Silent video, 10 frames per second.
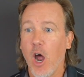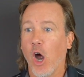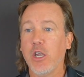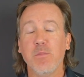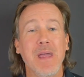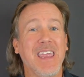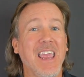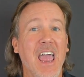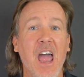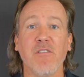Are you
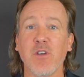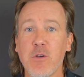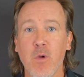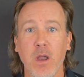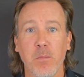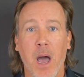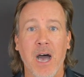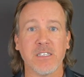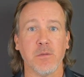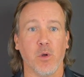making every run
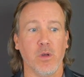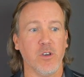possible?